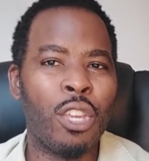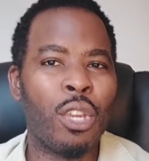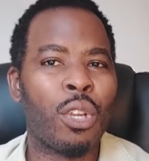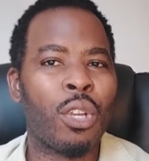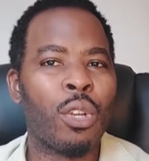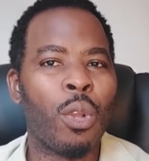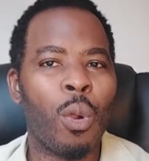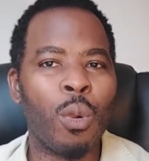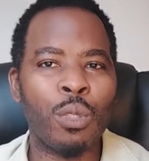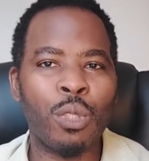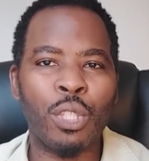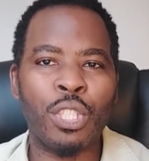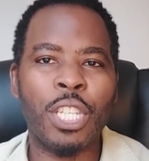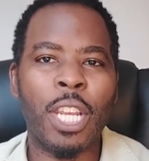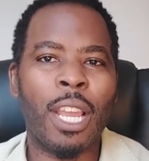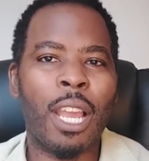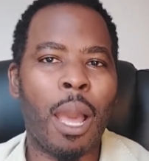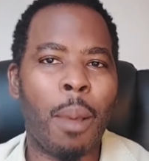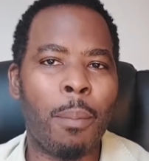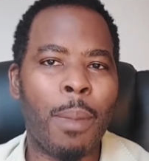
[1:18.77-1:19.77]
You can also
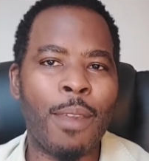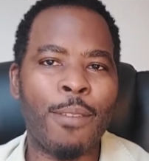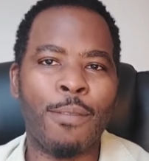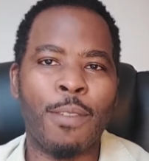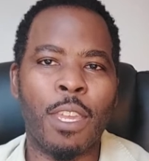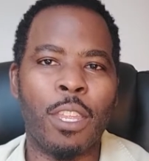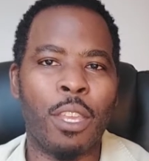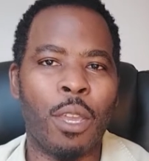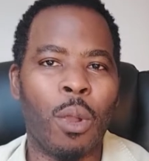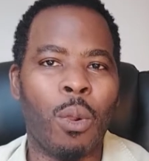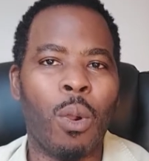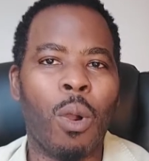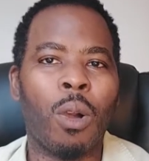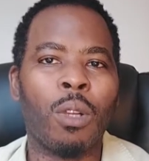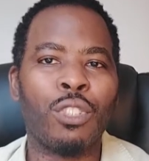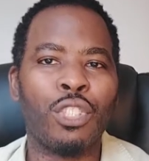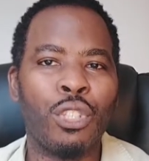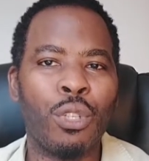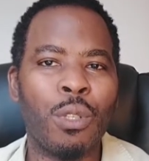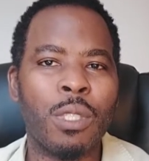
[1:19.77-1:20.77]
check out my video
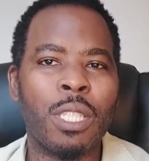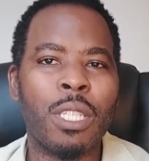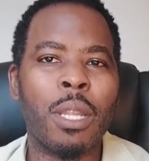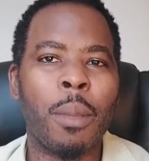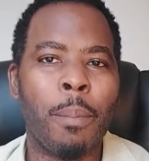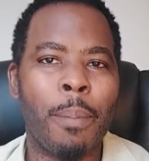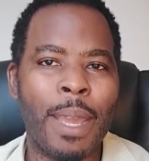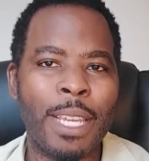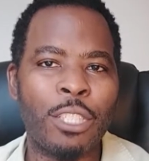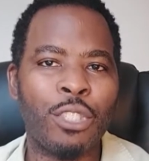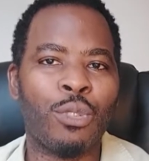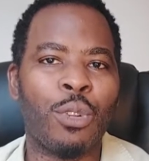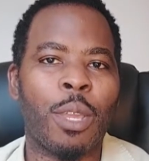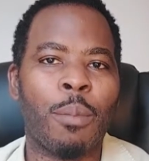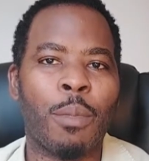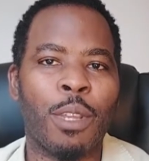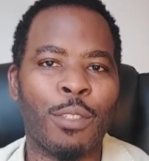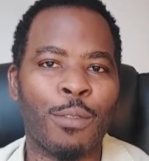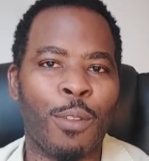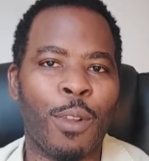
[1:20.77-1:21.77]
on choosing the best
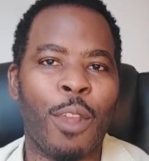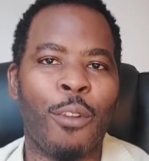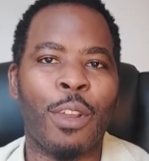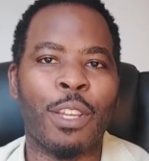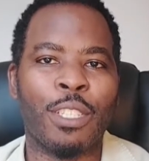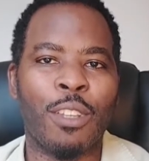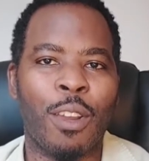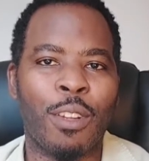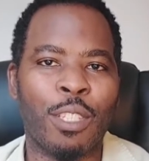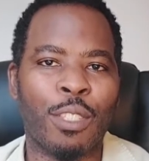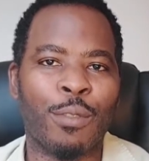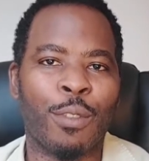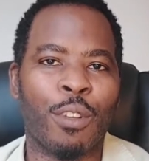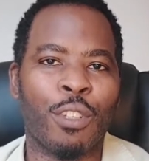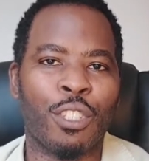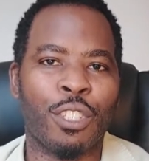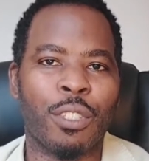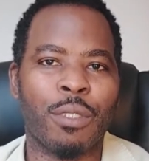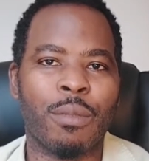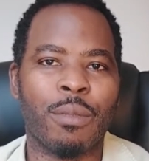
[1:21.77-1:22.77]
treatments for erectile
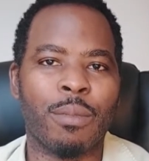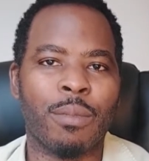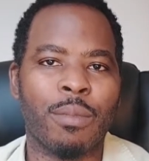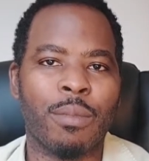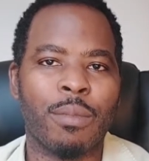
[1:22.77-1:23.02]
dysfunction.